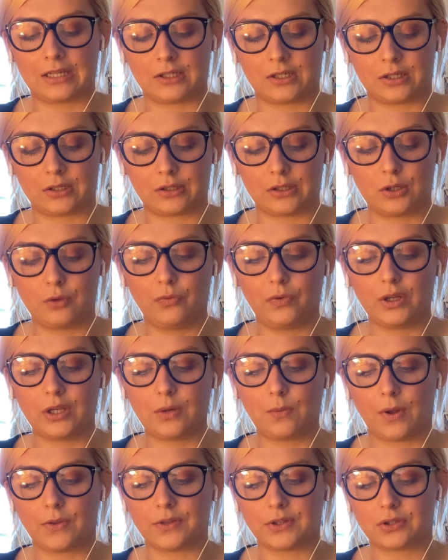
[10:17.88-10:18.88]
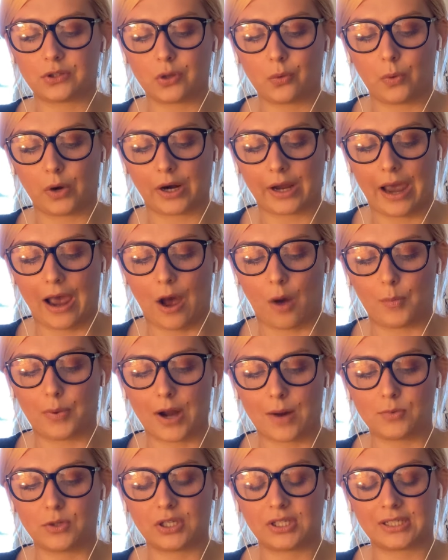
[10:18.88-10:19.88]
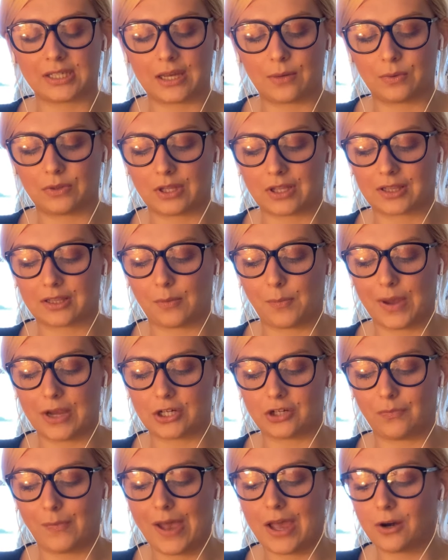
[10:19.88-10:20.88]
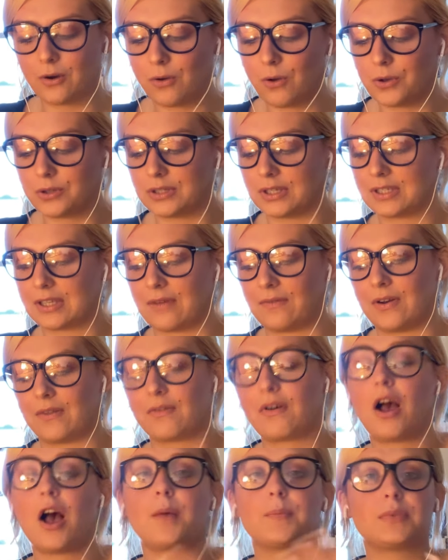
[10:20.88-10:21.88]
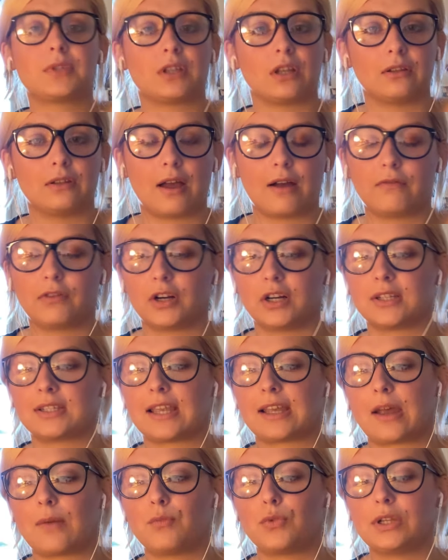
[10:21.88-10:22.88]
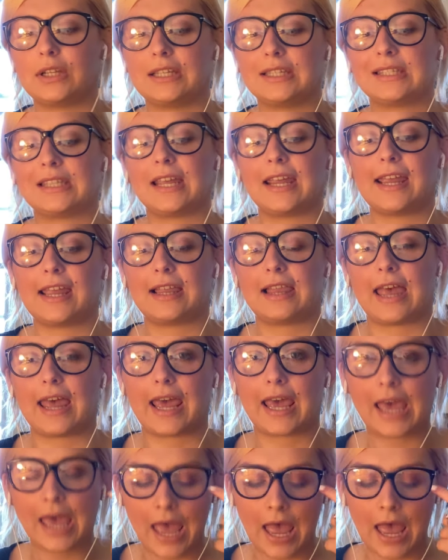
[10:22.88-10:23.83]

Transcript: you really want this to work out. But I'm just seeing with like the Page of Pentacles, the Seven of Cups, the lovers. Like I'm really seeing like